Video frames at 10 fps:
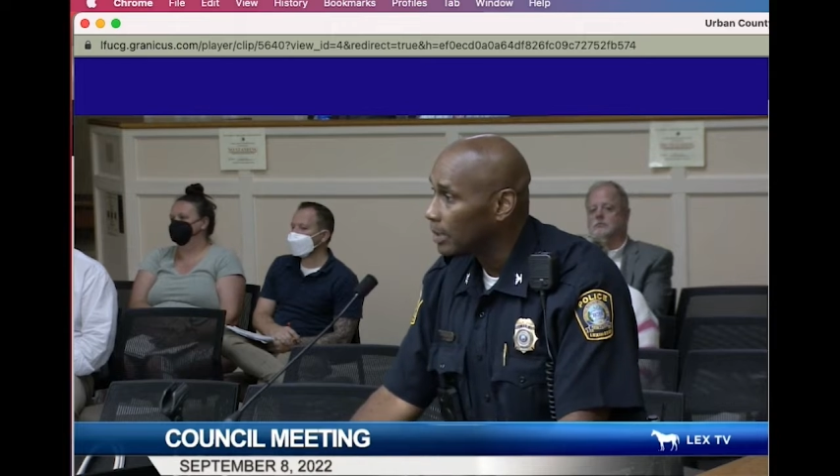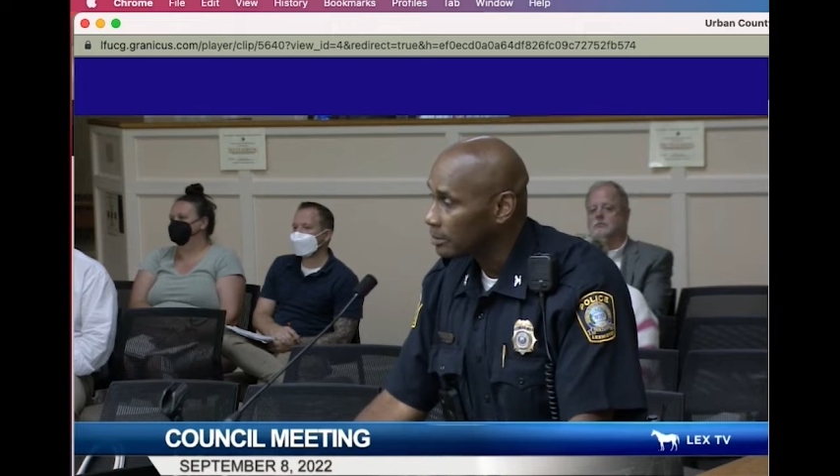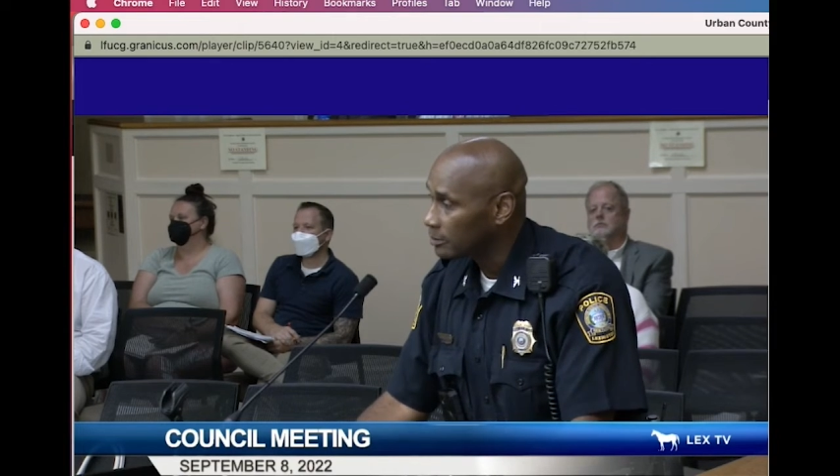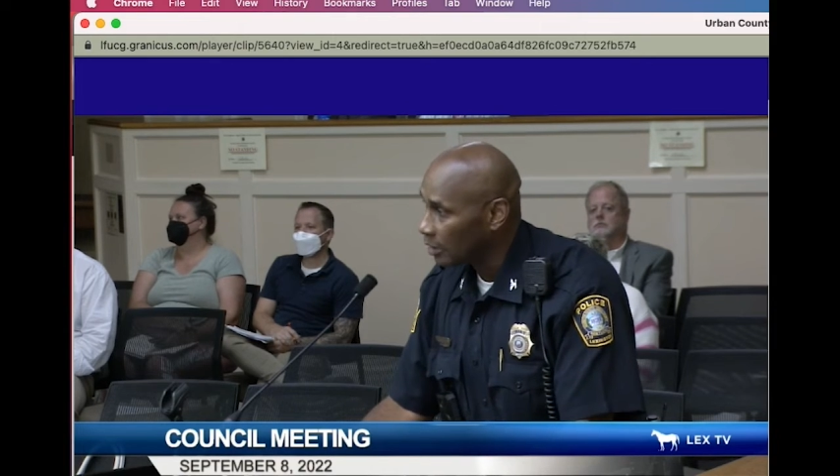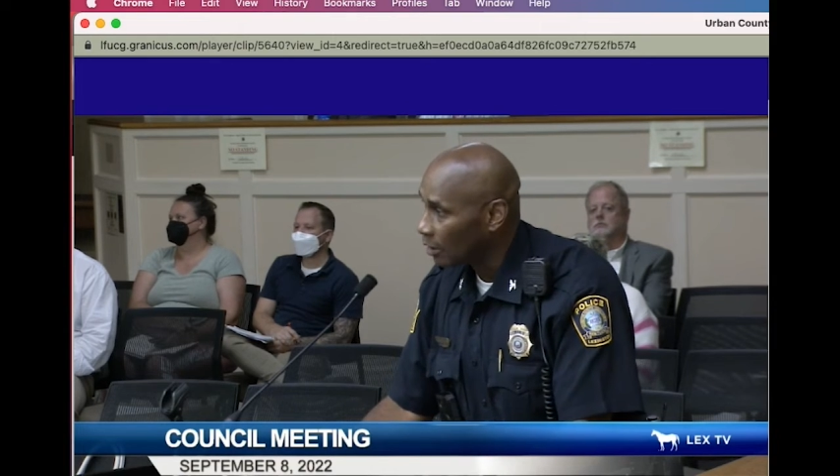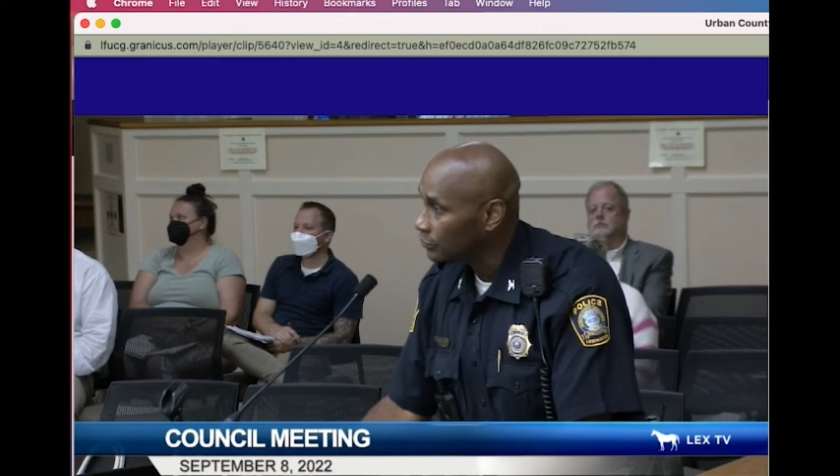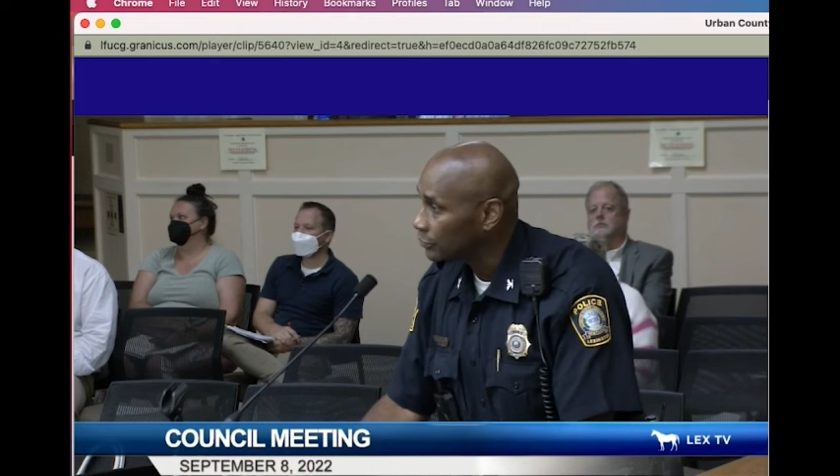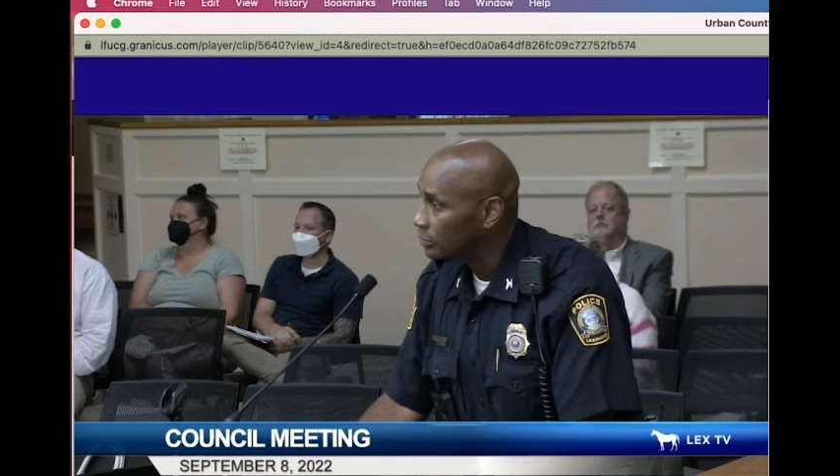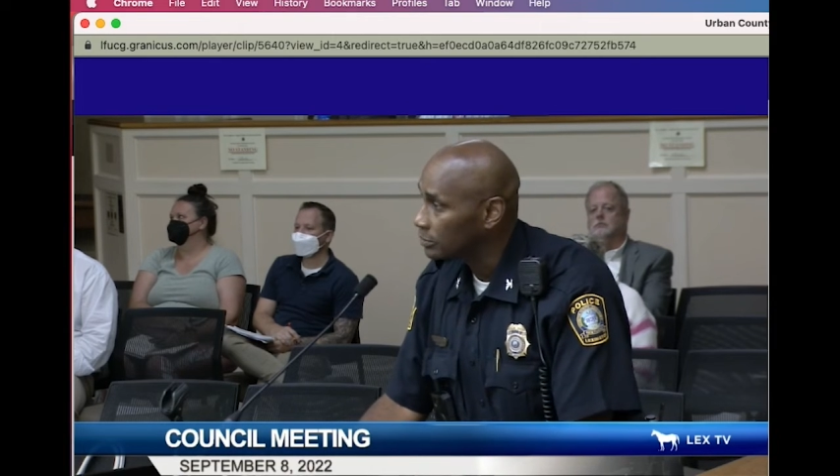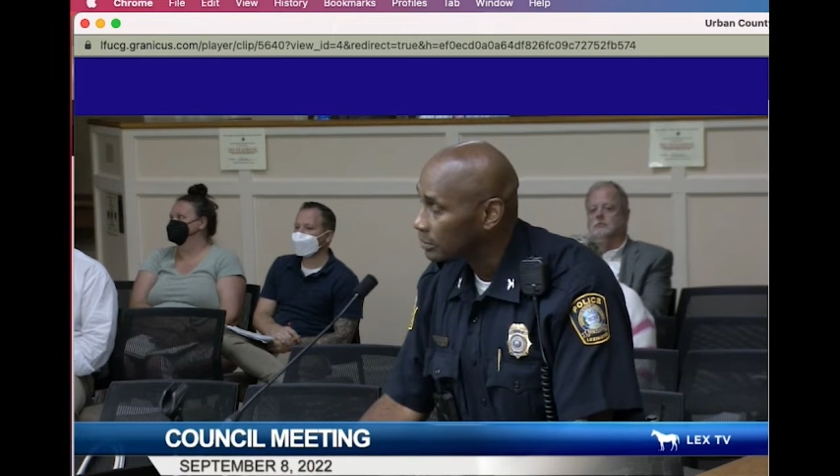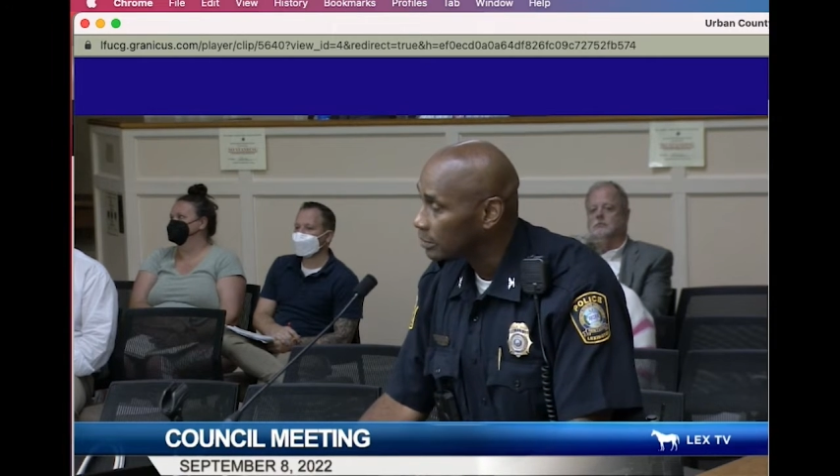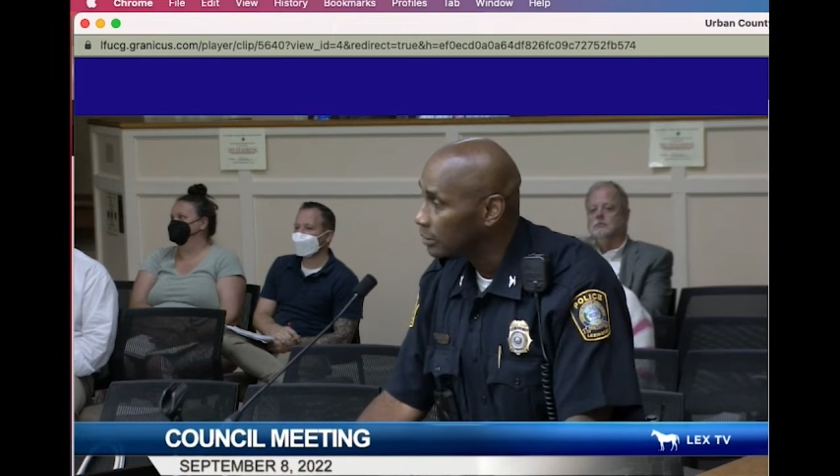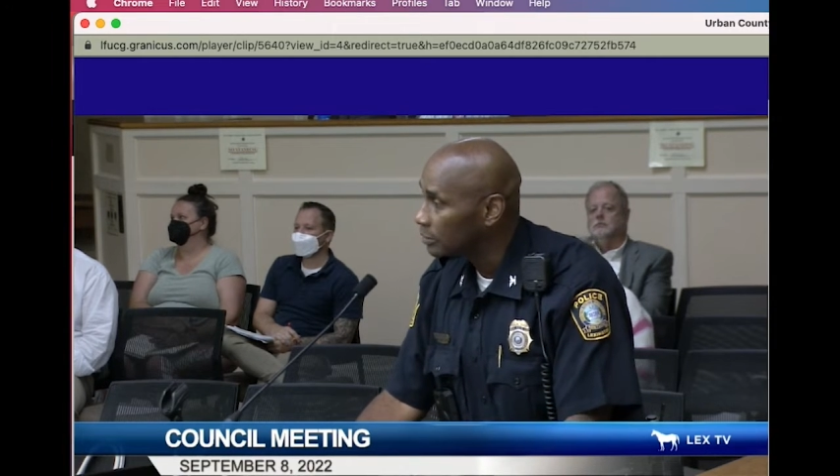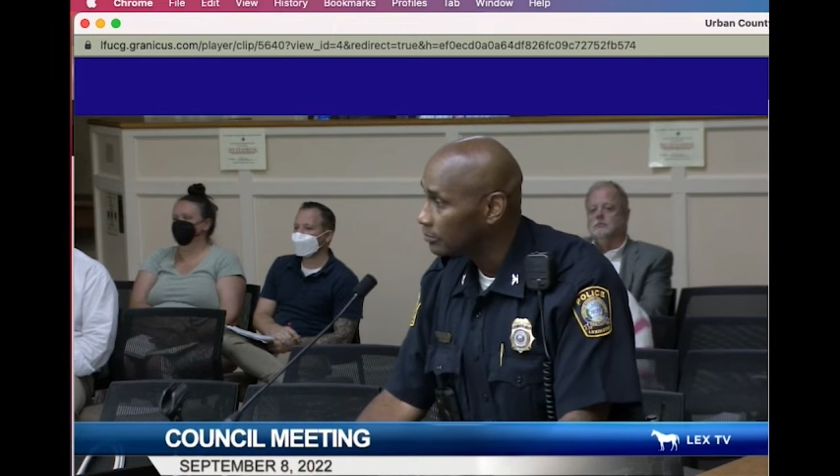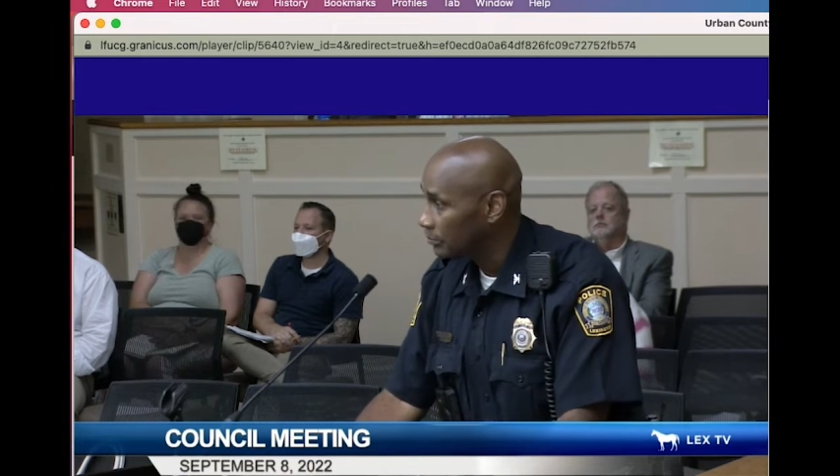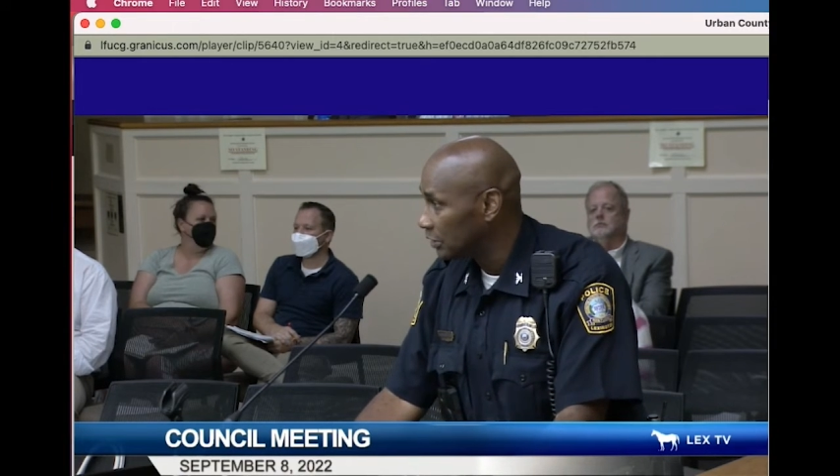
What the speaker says: The